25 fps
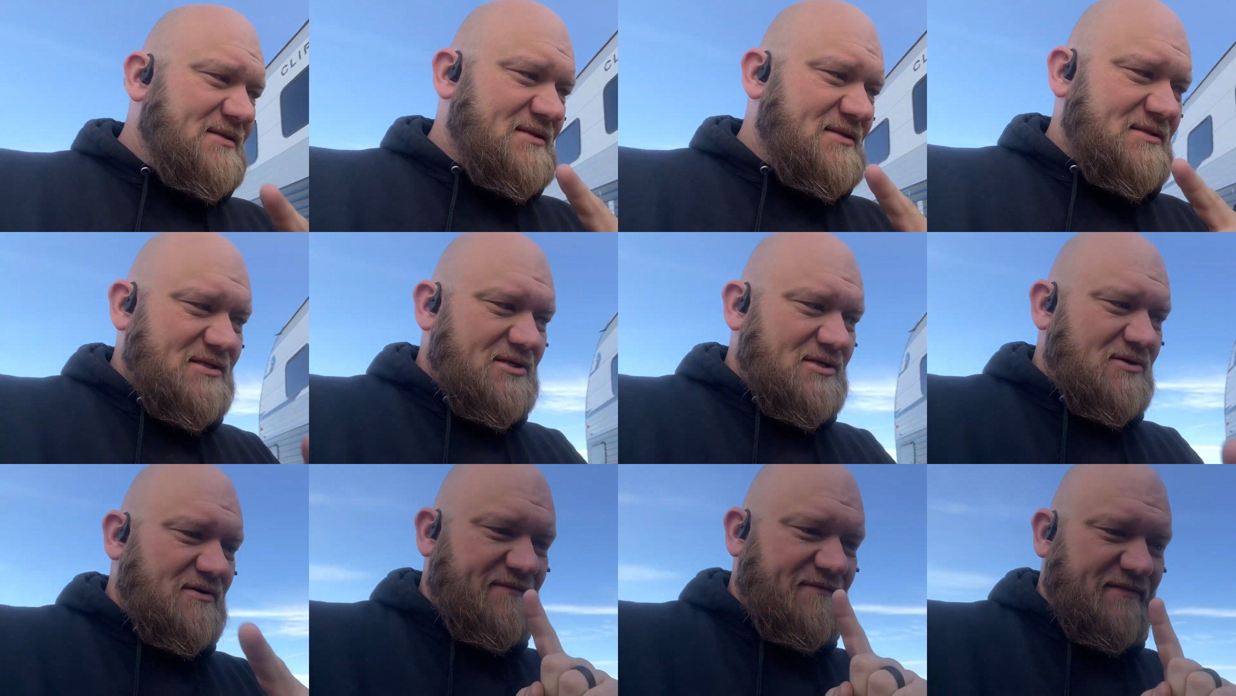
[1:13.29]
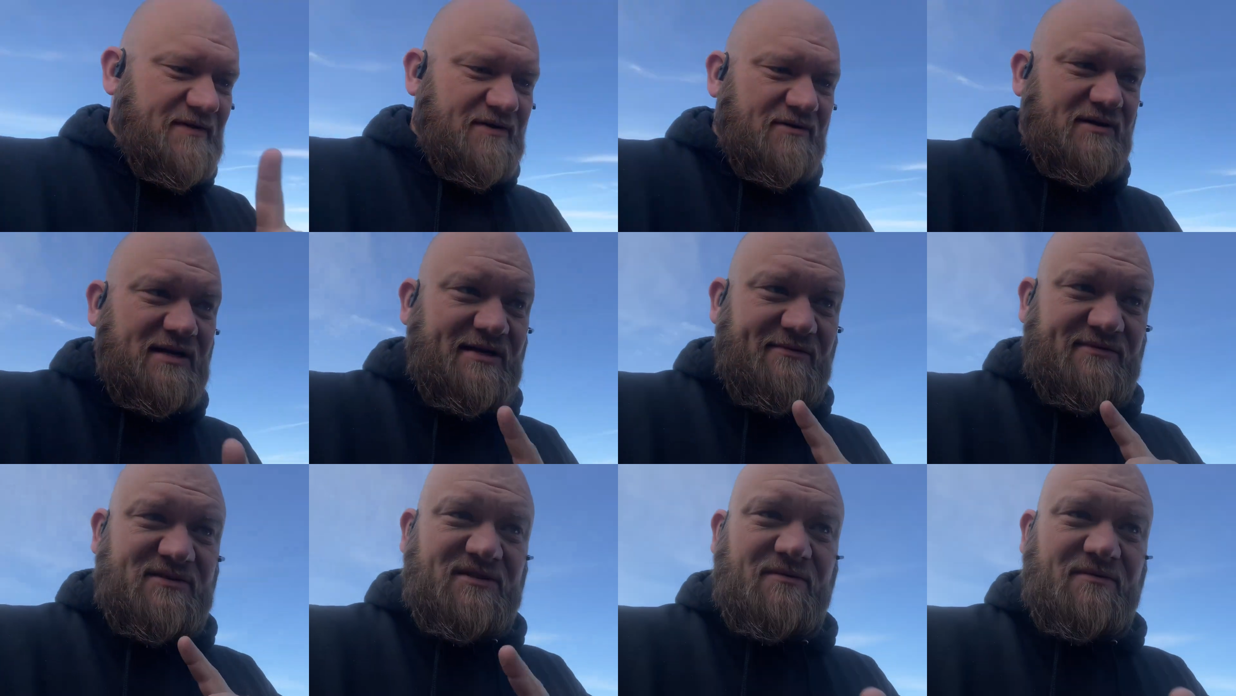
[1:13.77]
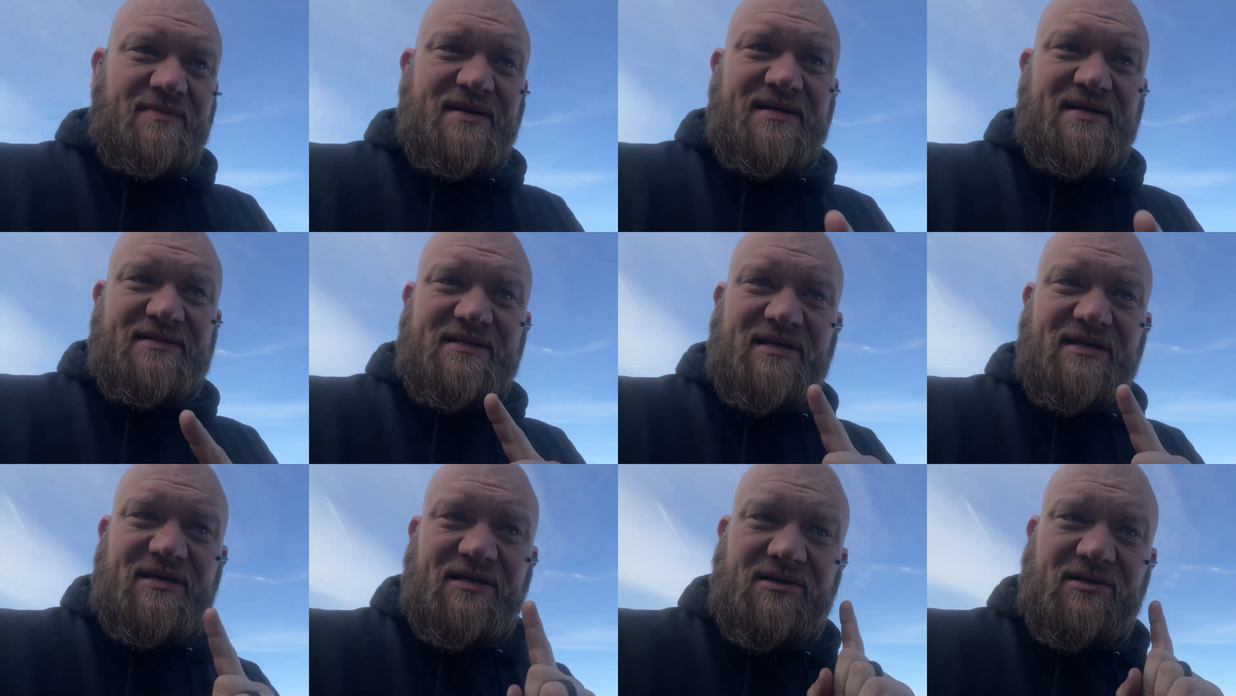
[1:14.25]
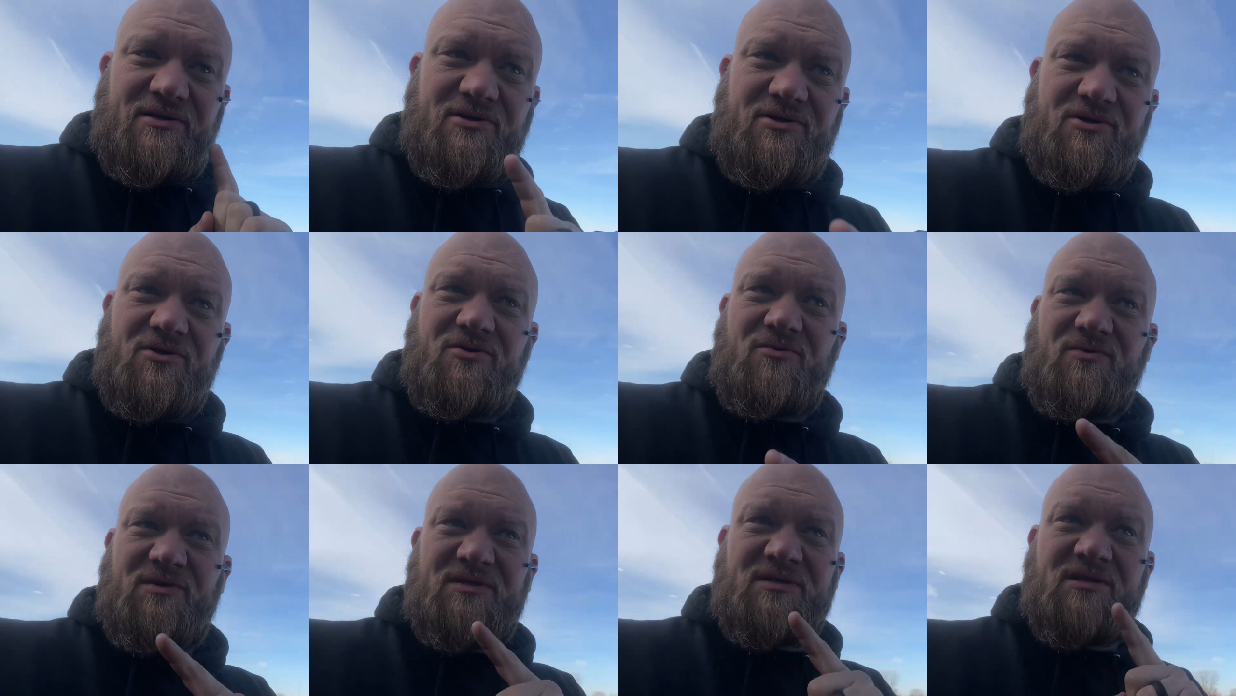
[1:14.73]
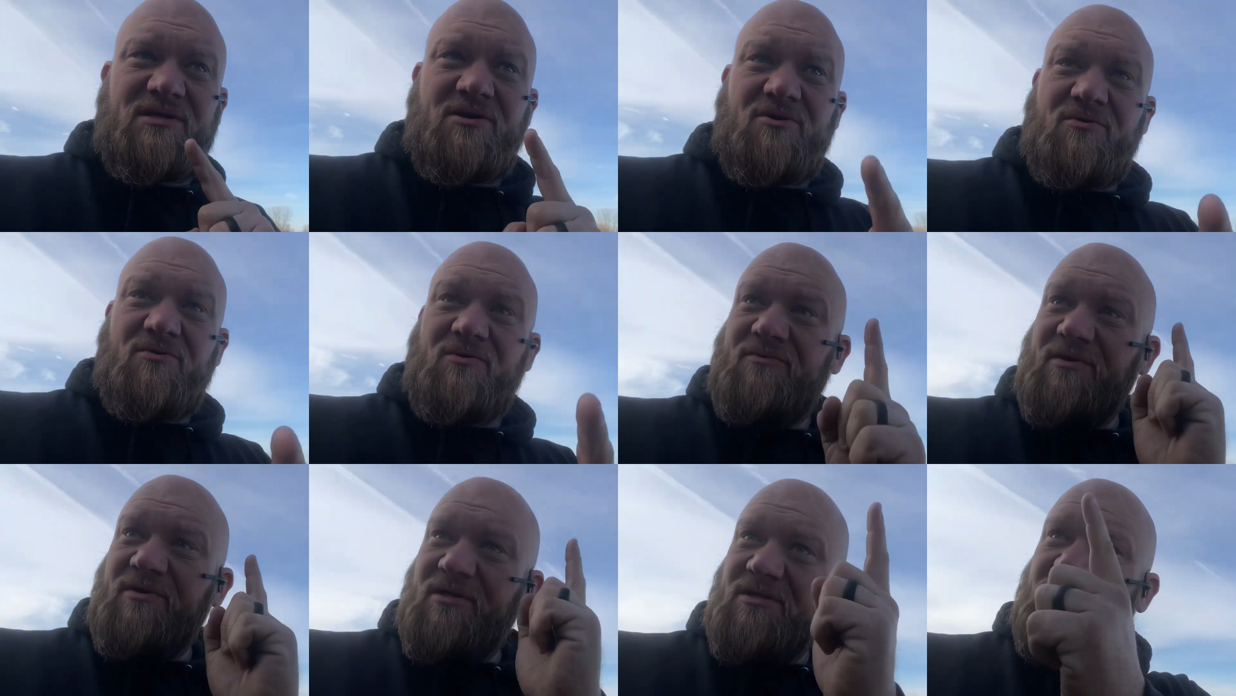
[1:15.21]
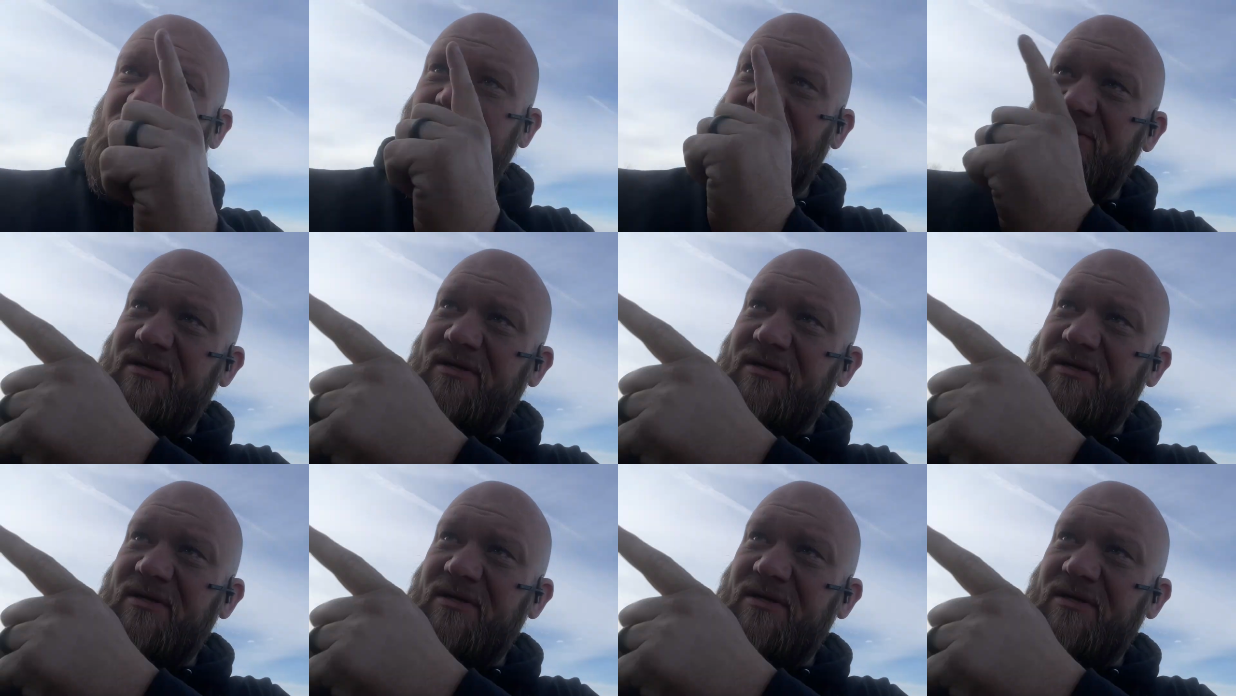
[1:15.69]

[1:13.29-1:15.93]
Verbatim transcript: So I figured that was the best I could do was go and rescue